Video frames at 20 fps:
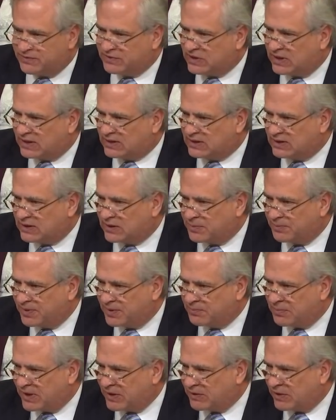we've talked a little
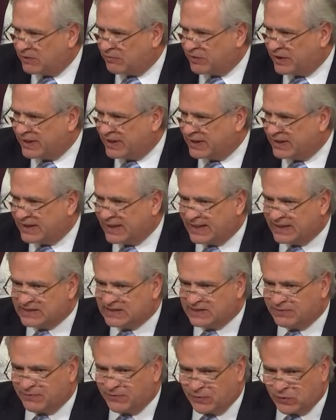bit about already, and that
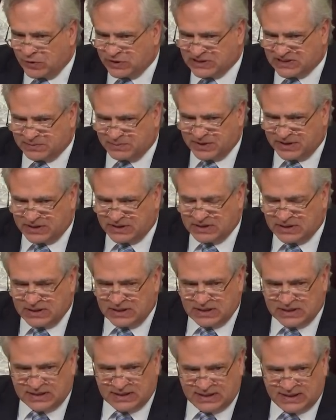is enforcement.
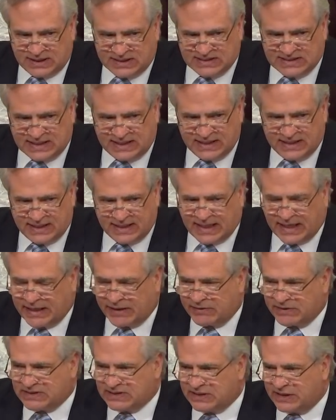To the extent that
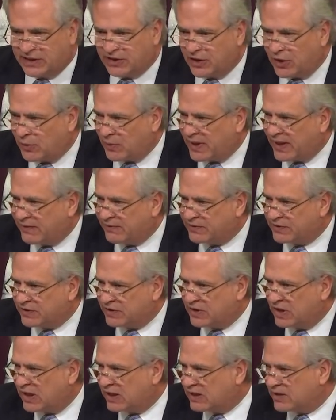IRS can go
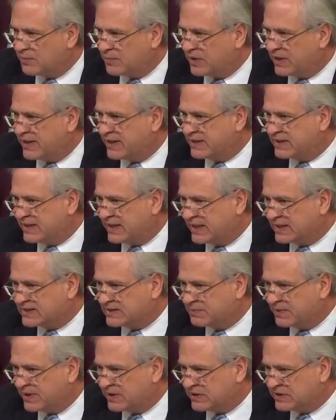after noncompliant
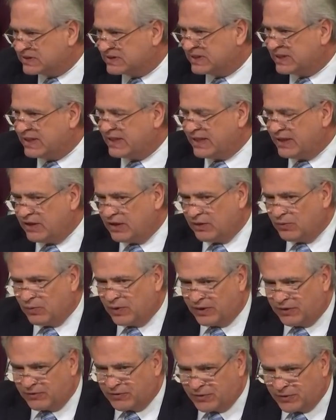taxpayers,
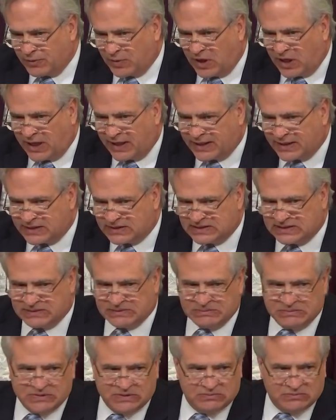whether through
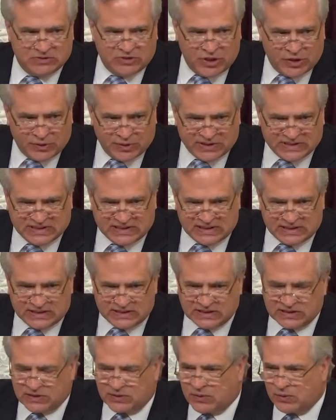audits,
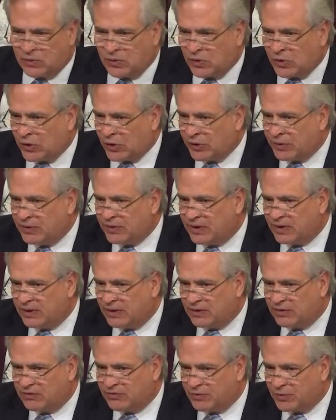notices, or
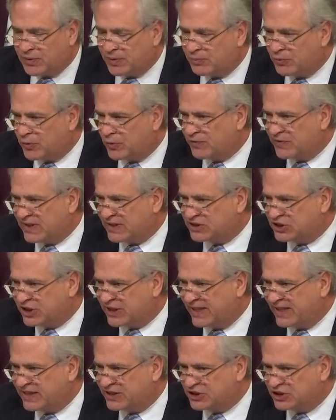through improved
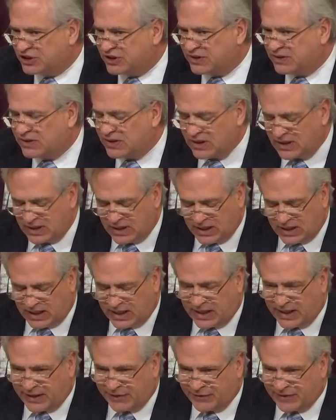education,
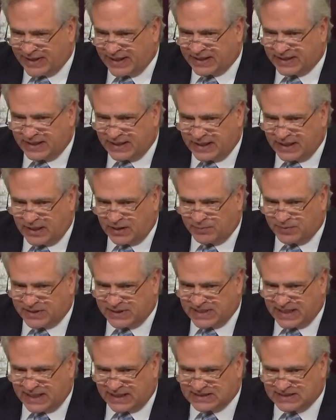that can help
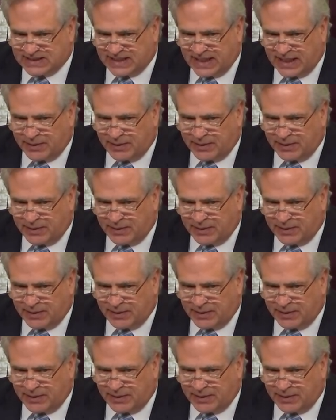the tax